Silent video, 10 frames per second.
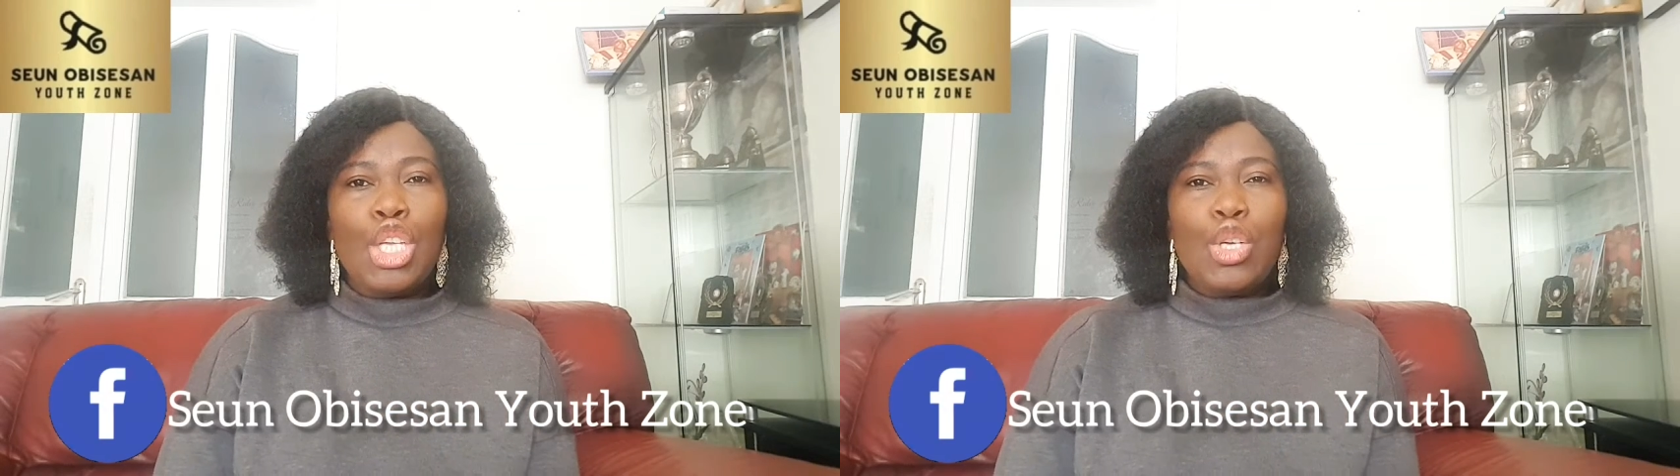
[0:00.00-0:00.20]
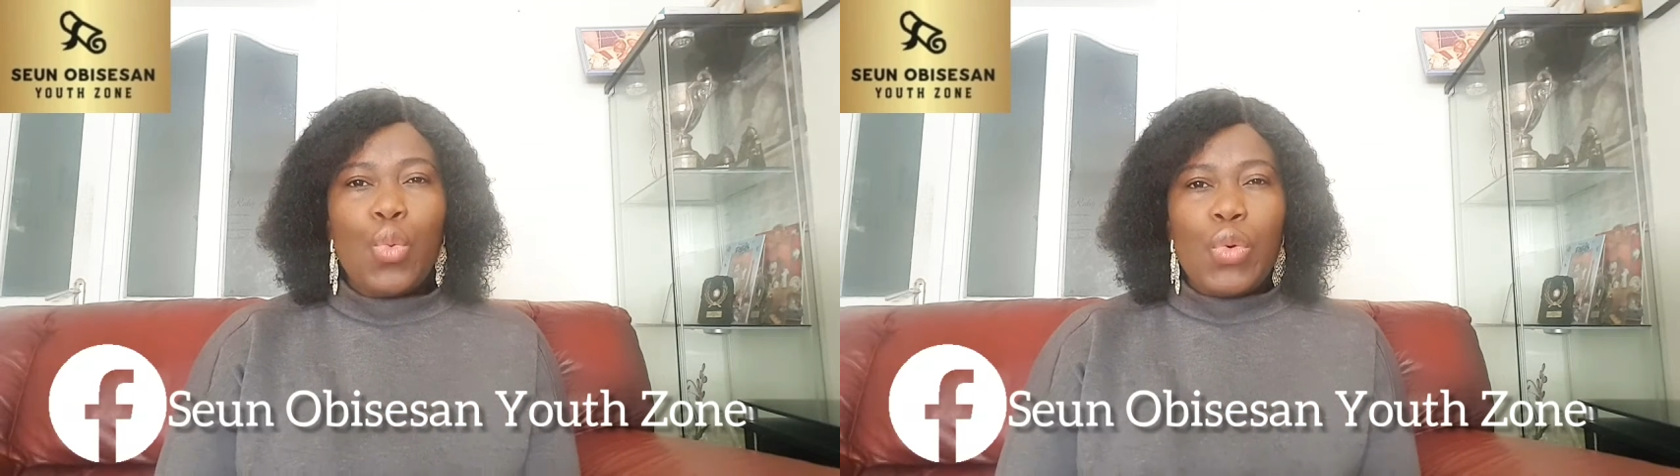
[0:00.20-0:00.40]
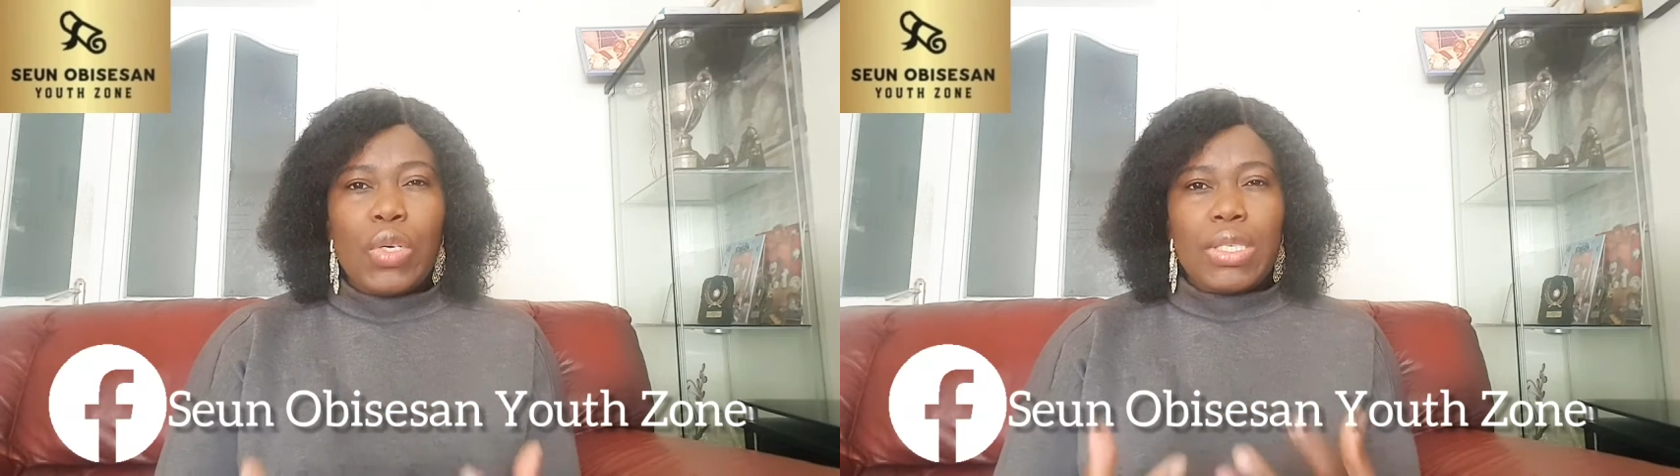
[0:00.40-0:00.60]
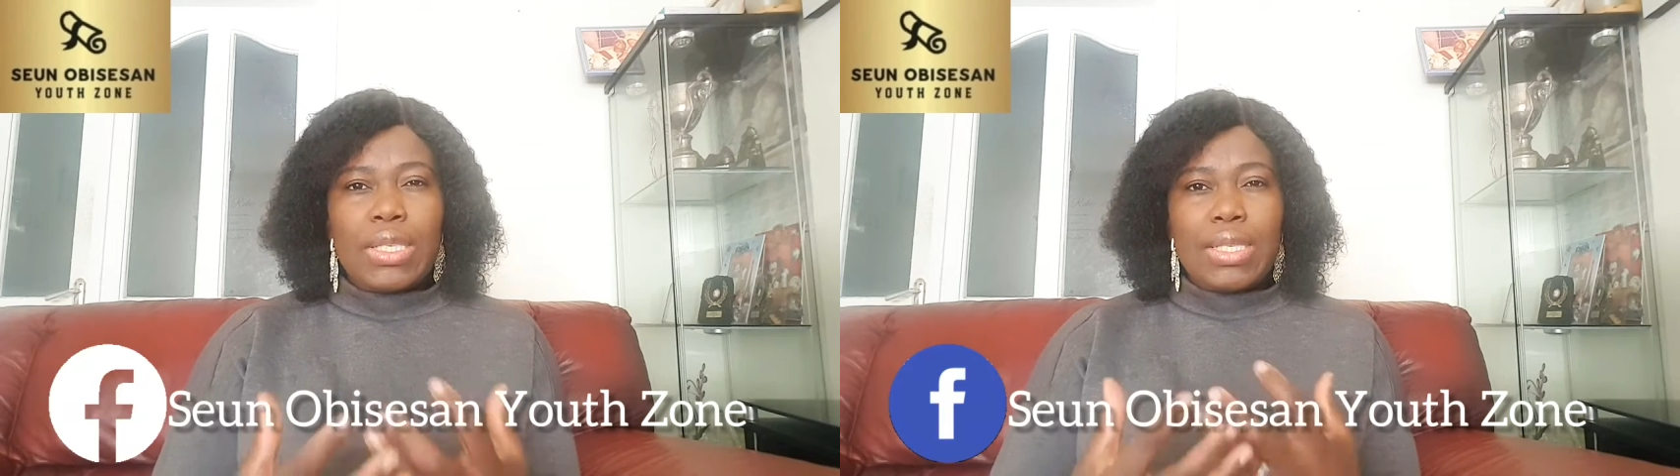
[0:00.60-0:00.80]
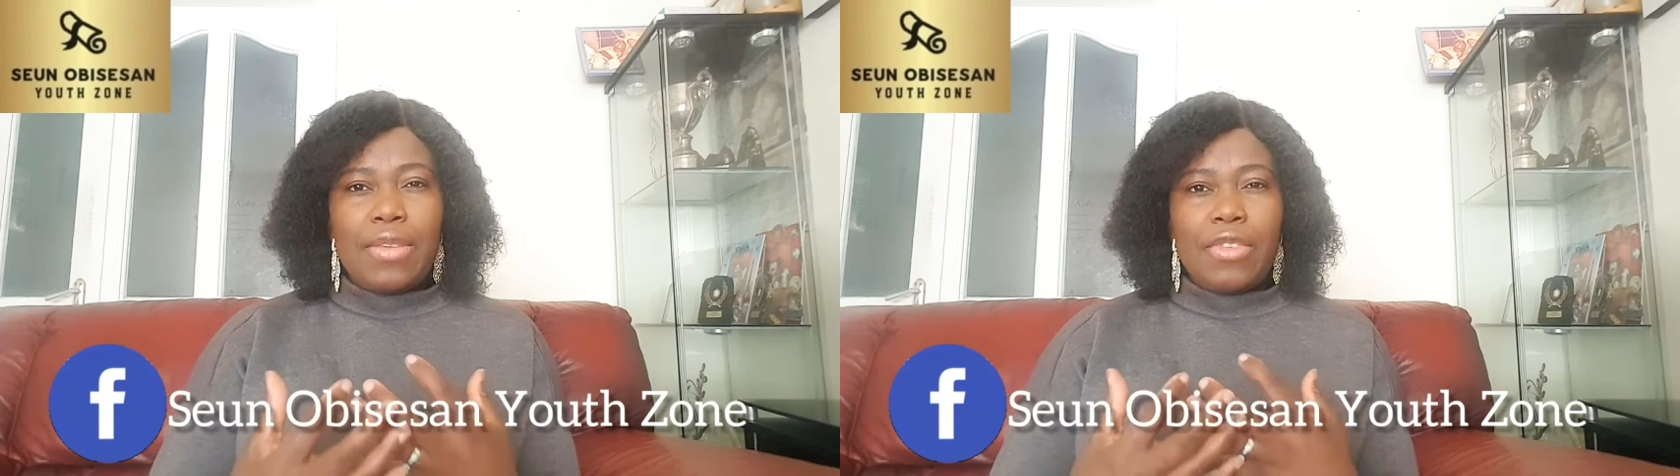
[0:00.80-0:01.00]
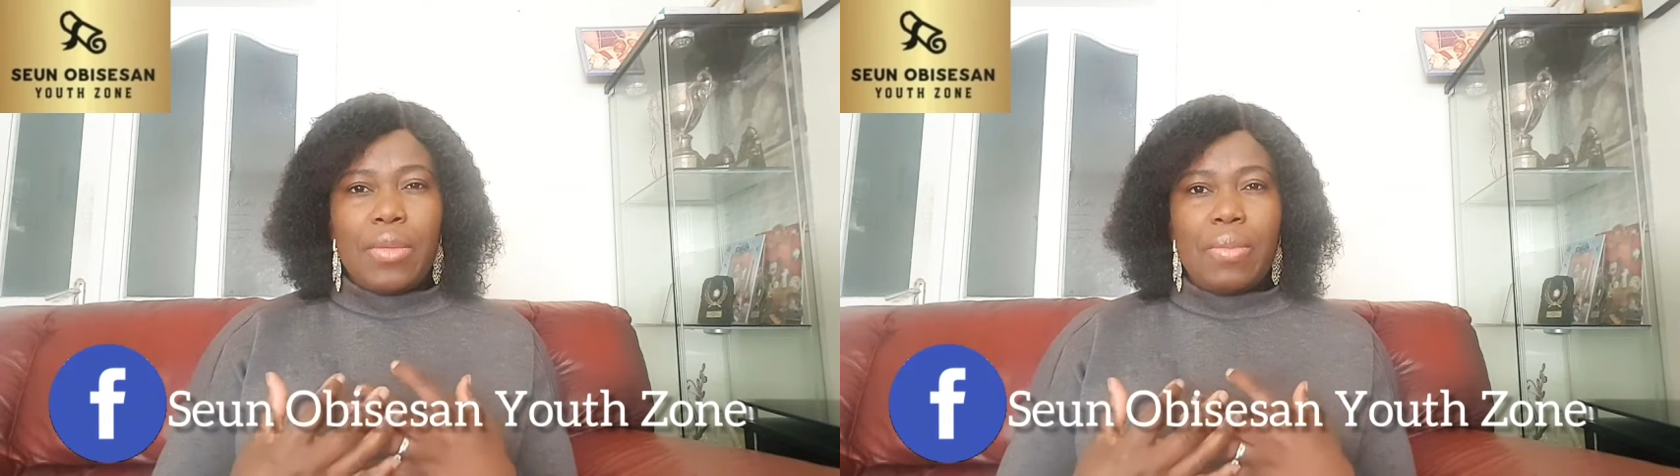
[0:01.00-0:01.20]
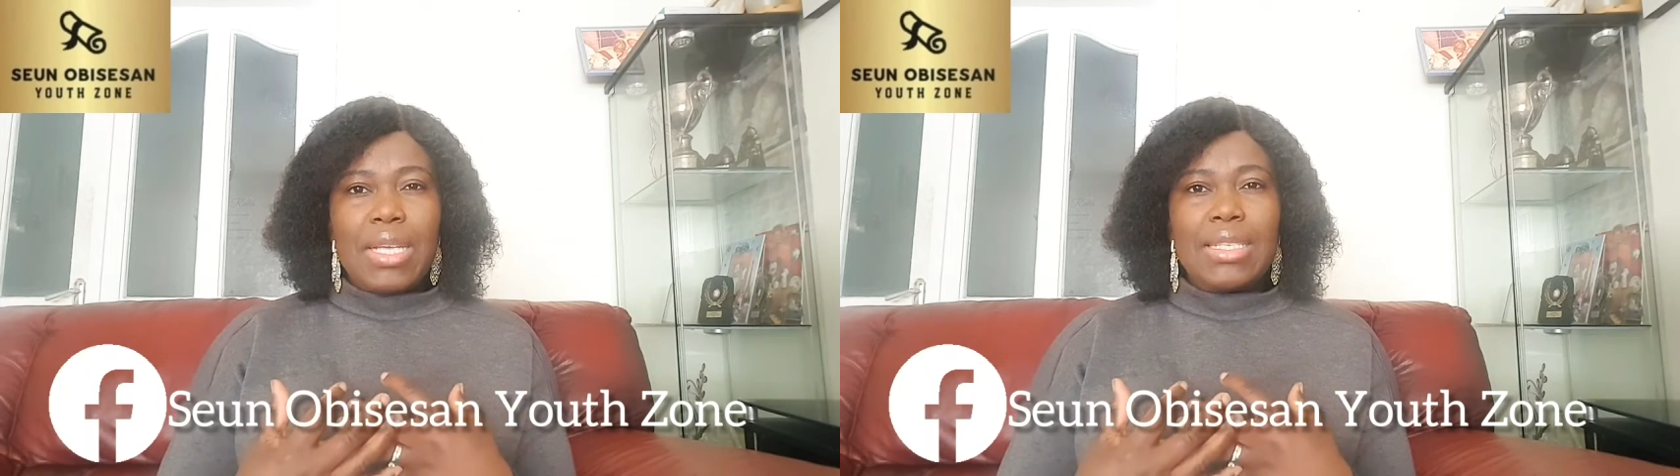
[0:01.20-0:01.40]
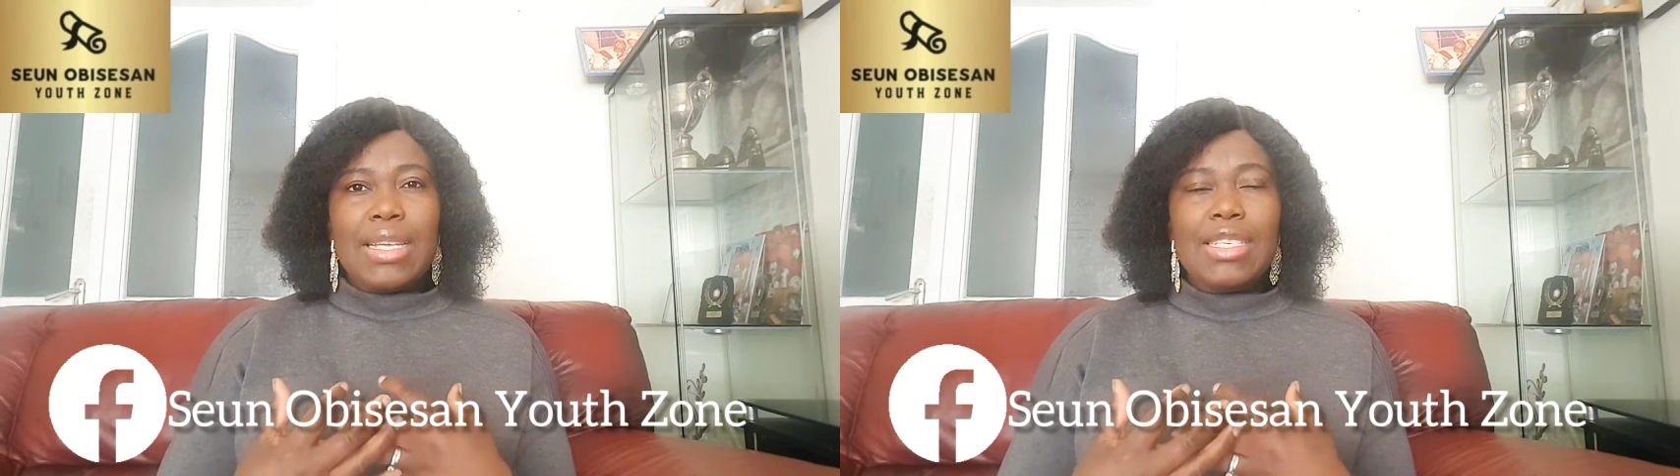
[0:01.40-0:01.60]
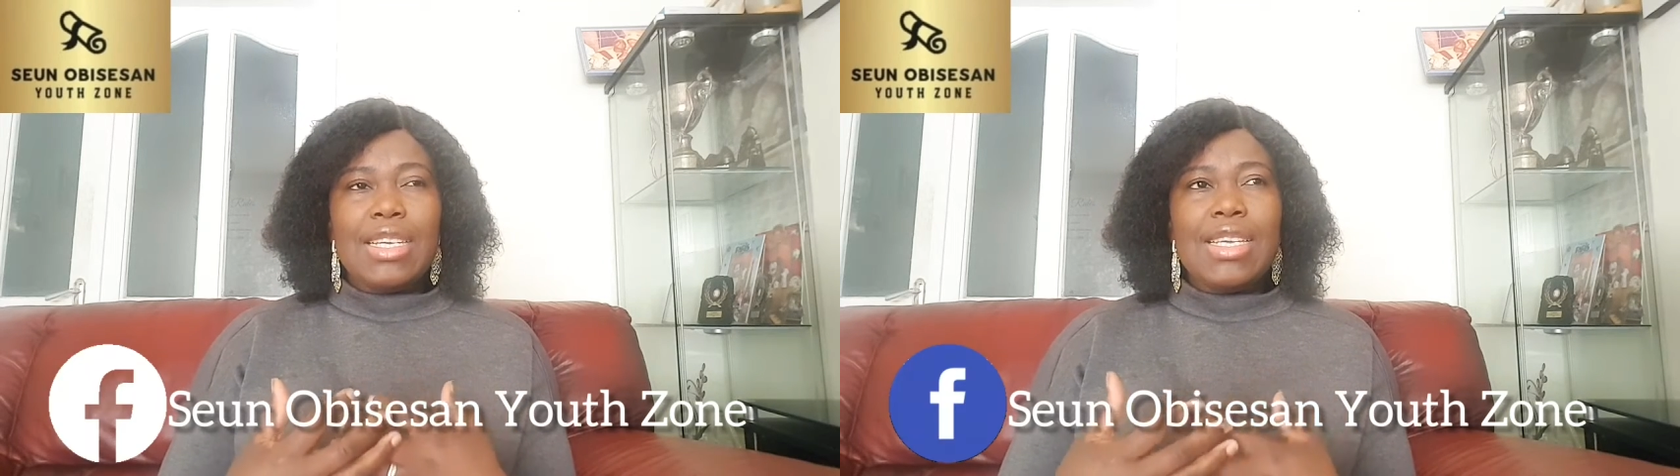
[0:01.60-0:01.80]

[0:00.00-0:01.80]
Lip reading: You will receive the message